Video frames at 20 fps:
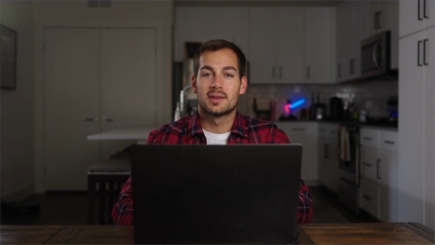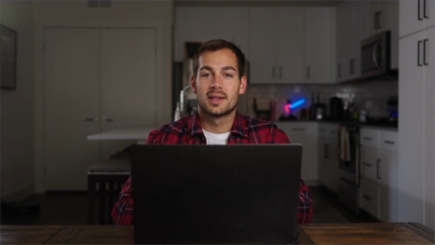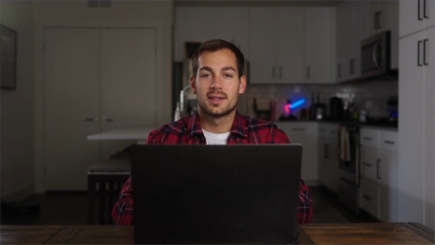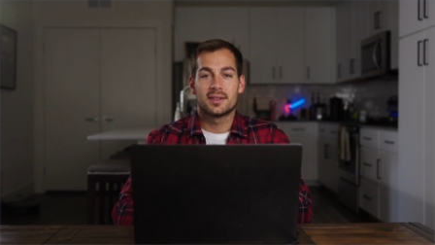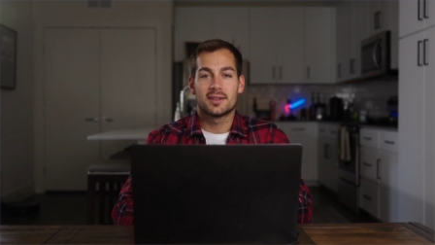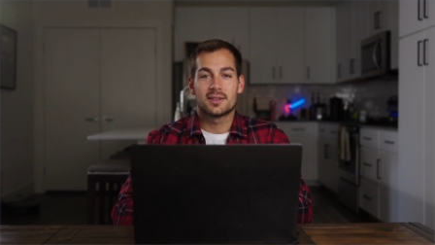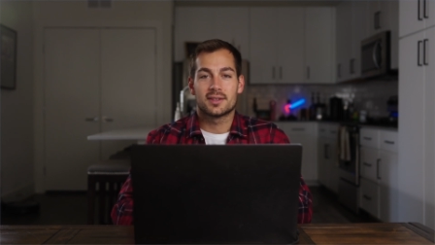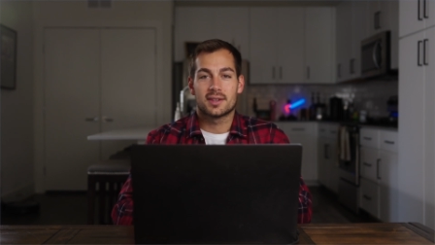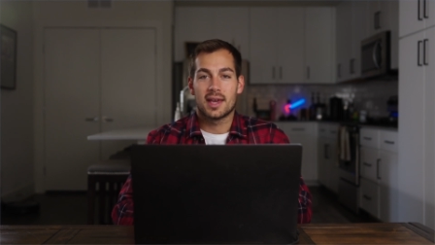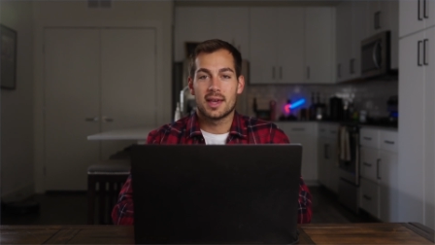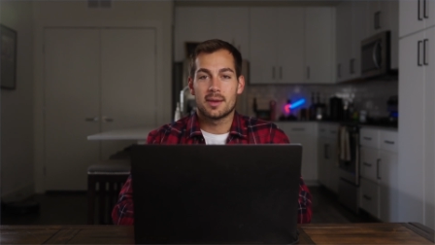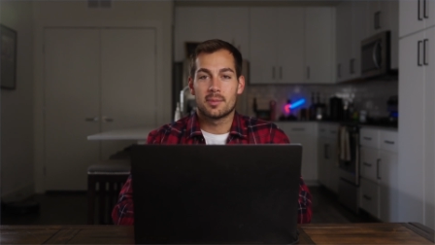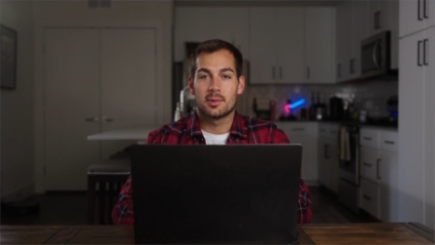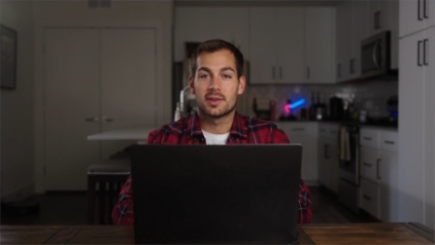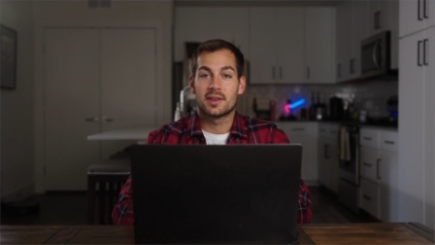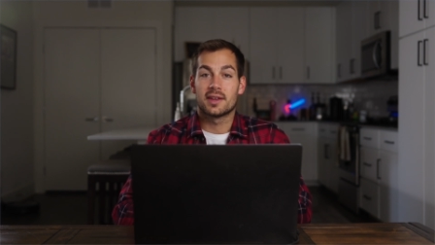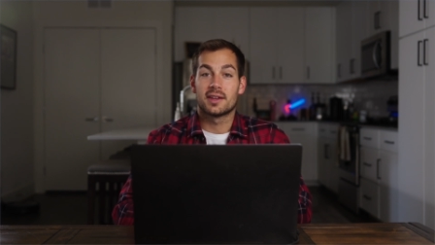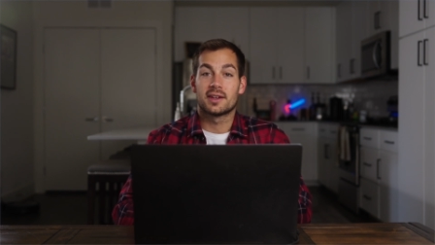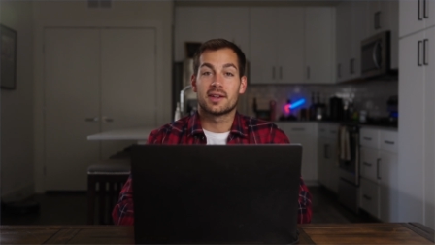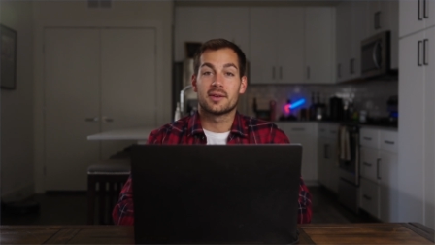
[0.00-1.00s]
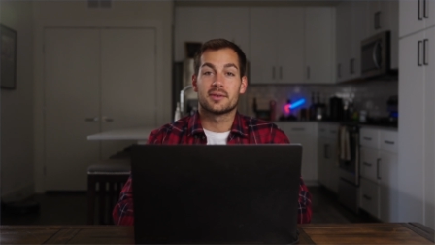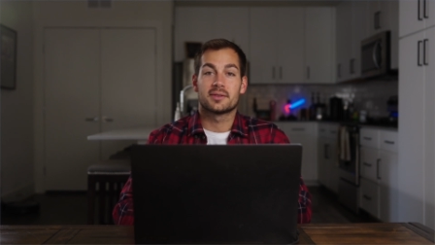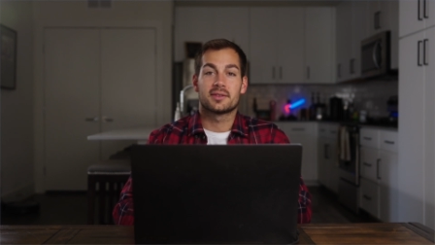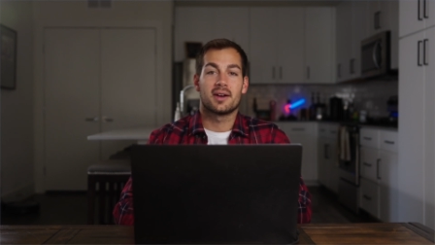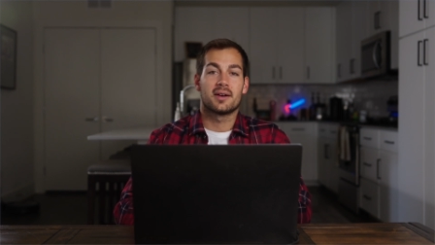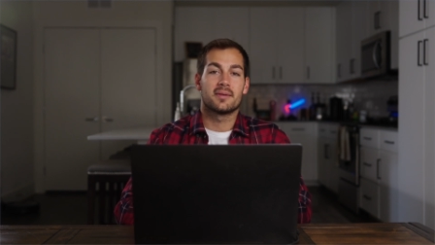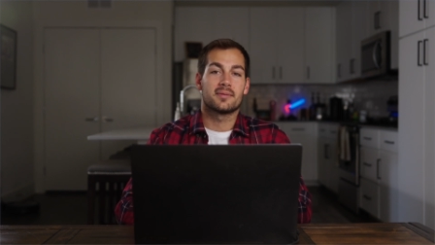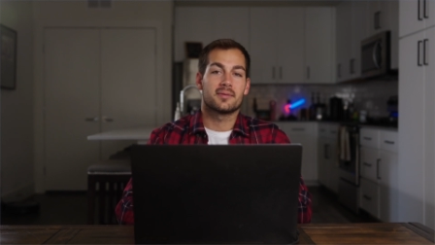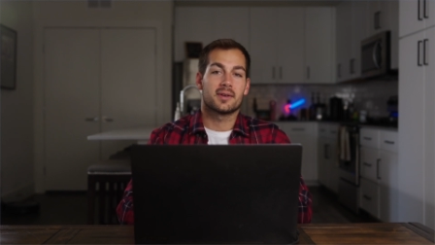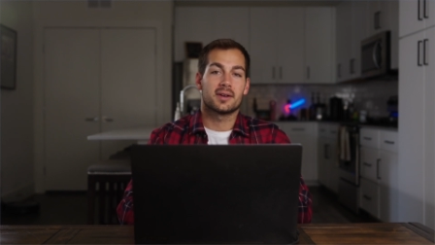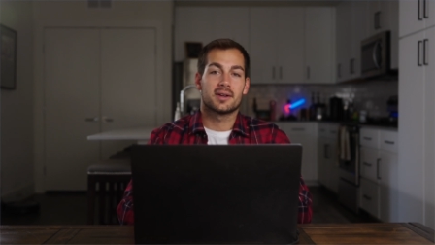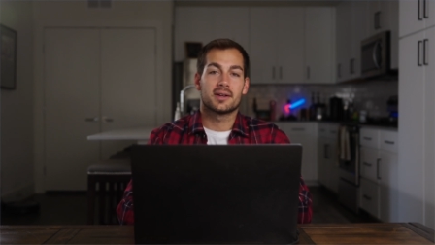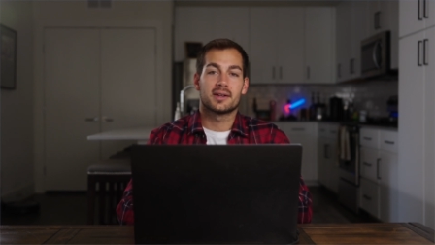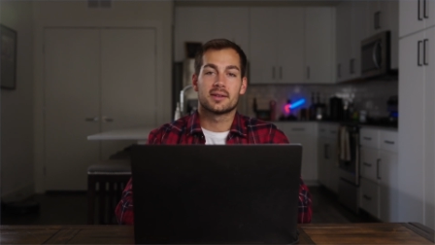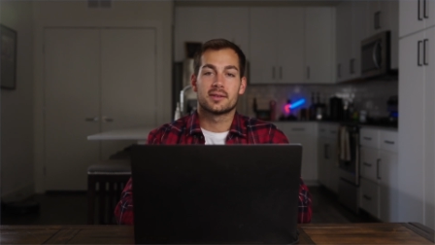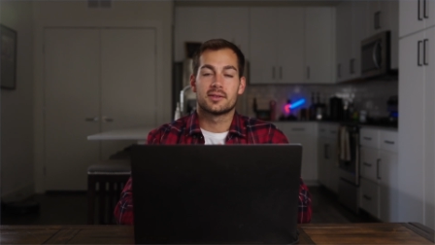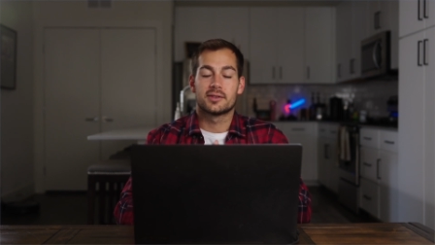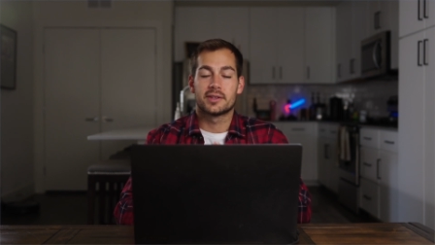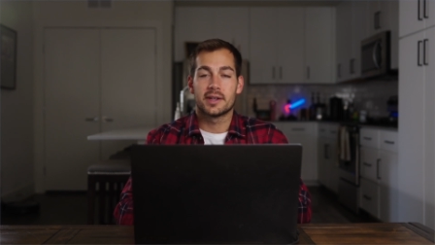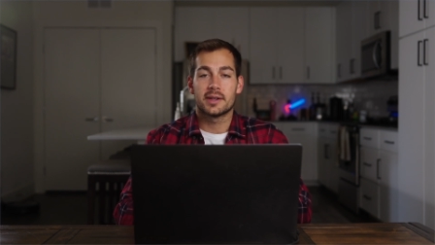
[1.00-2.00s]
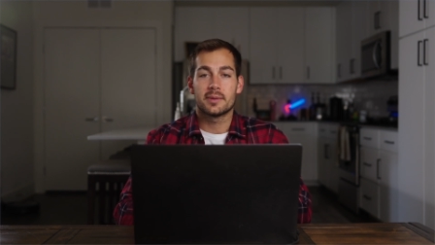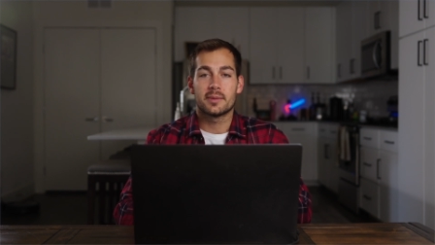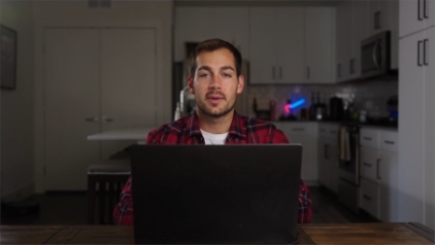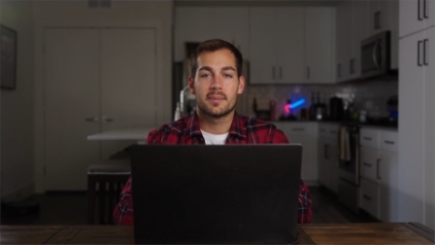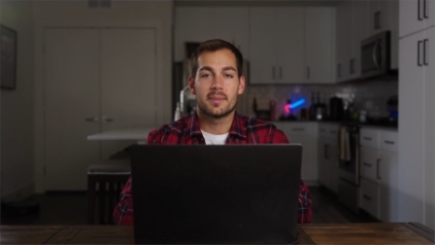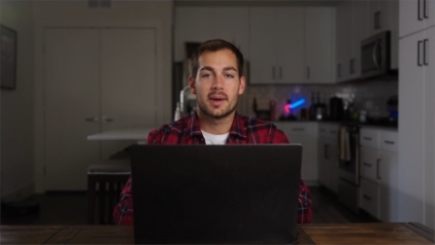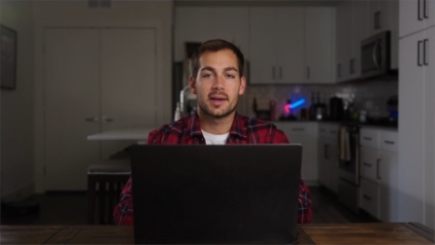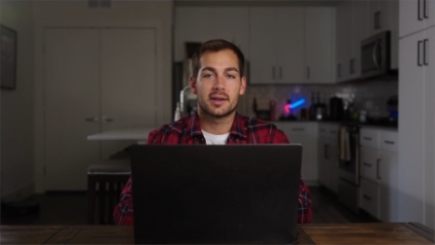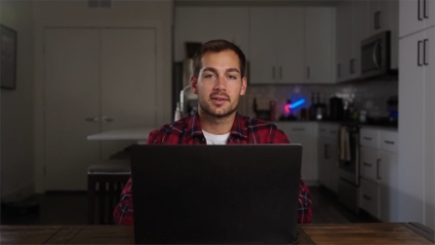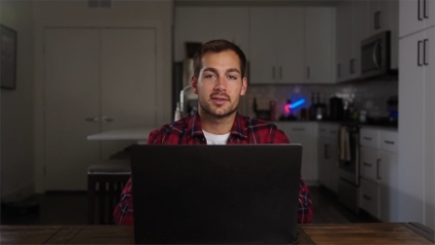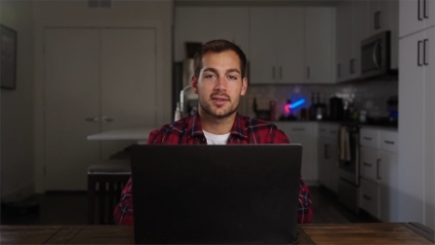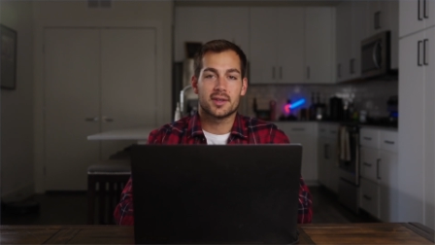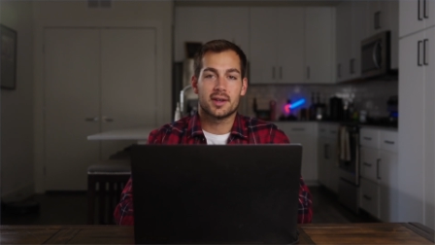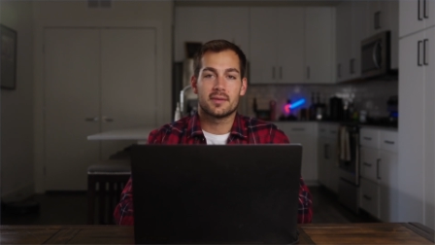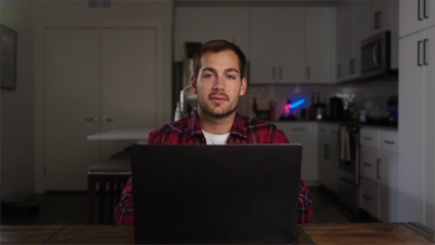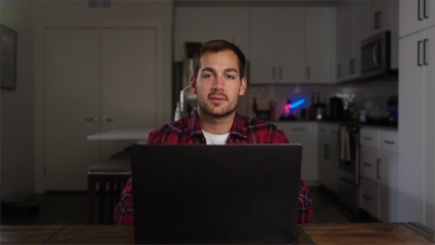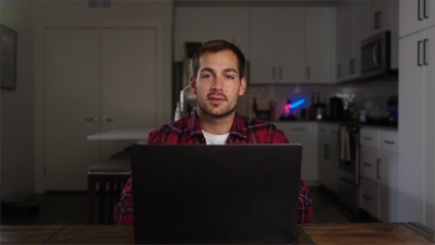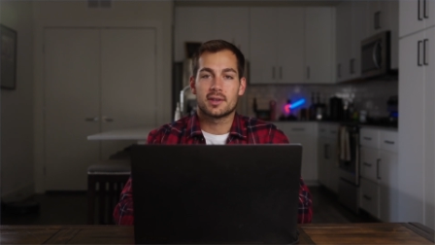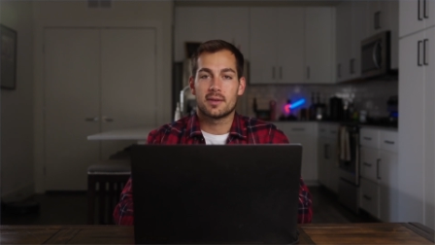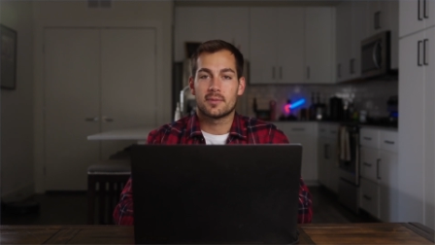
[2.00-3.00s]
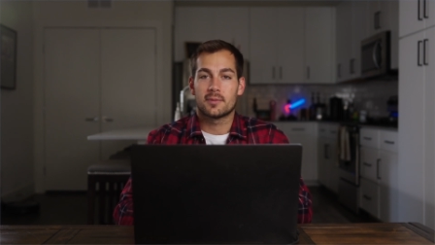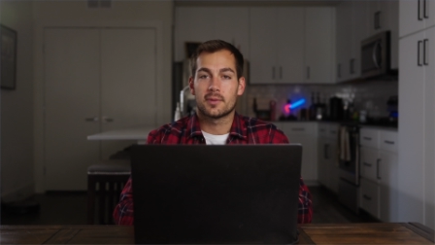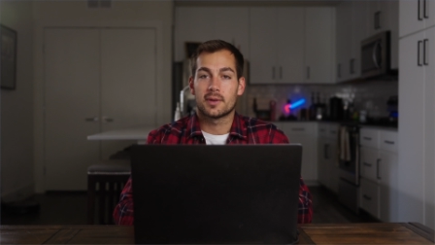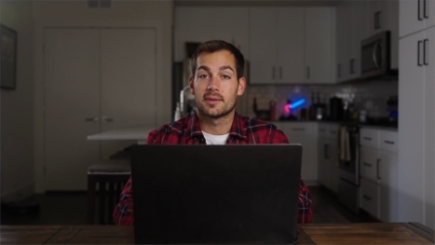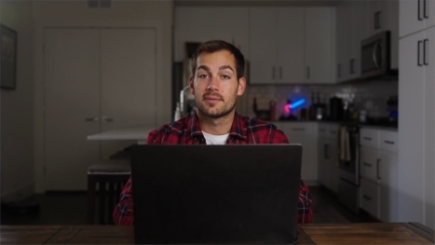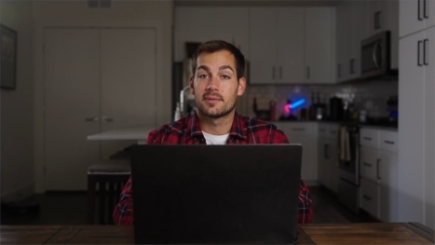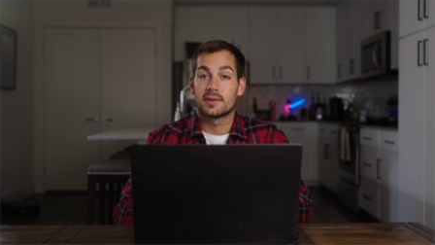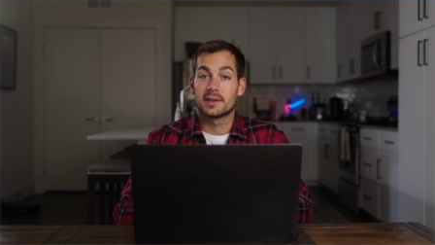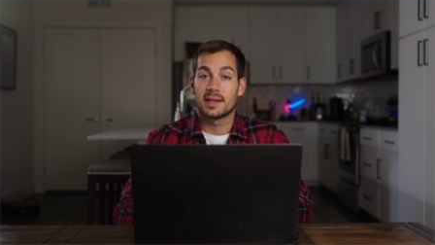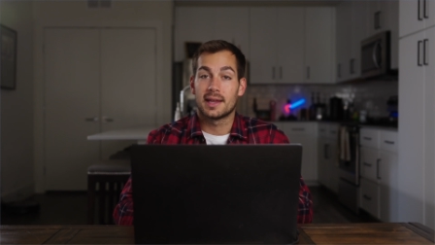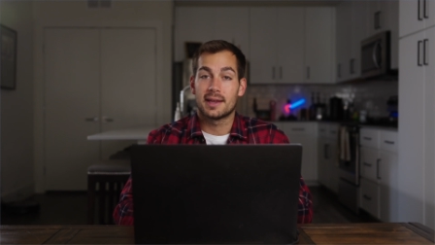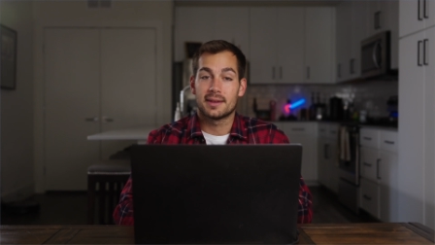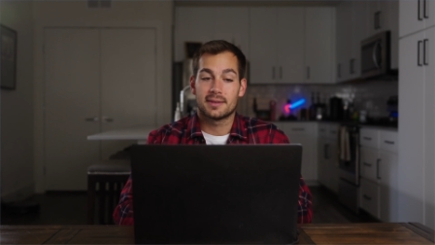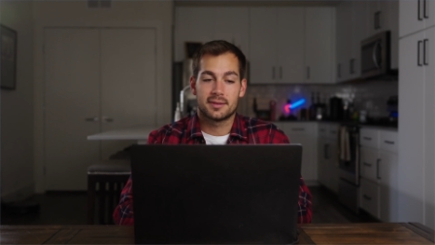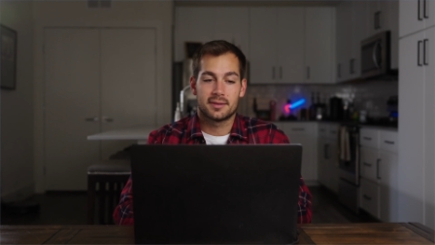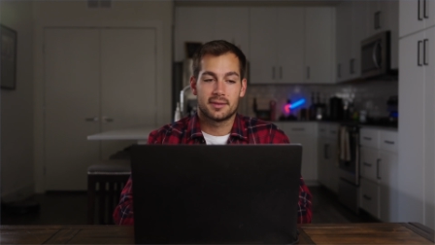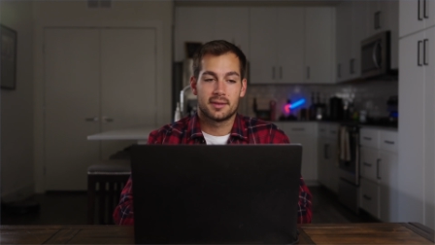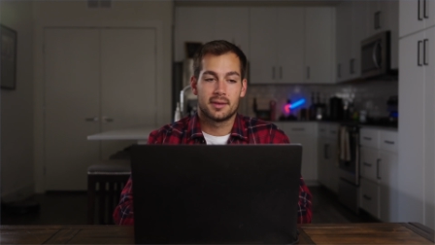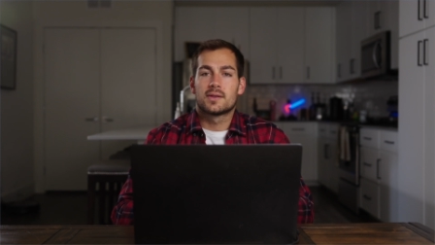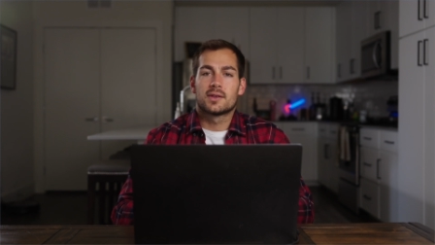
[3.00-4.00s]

This is Gabe with Indigo Software, genuine Microsoft software for less.